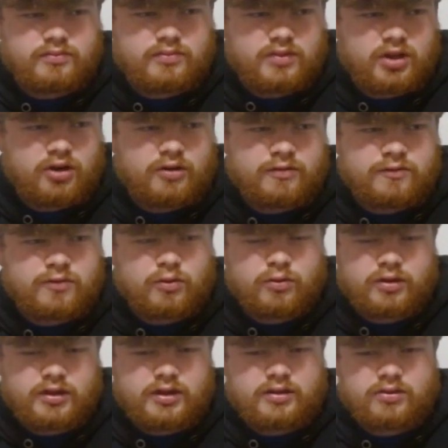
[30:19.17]

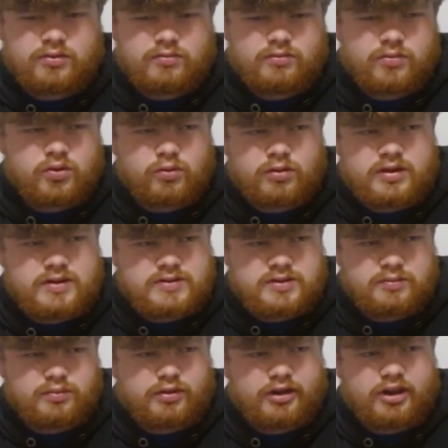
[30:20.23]
43s
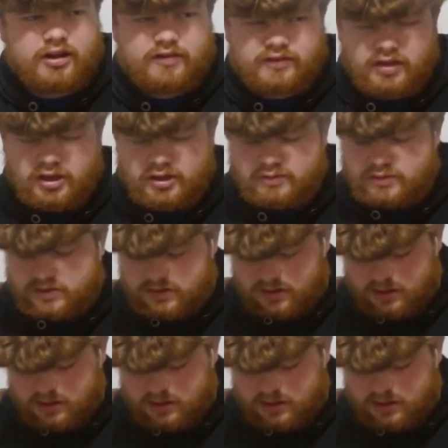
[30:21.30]
in playoff games.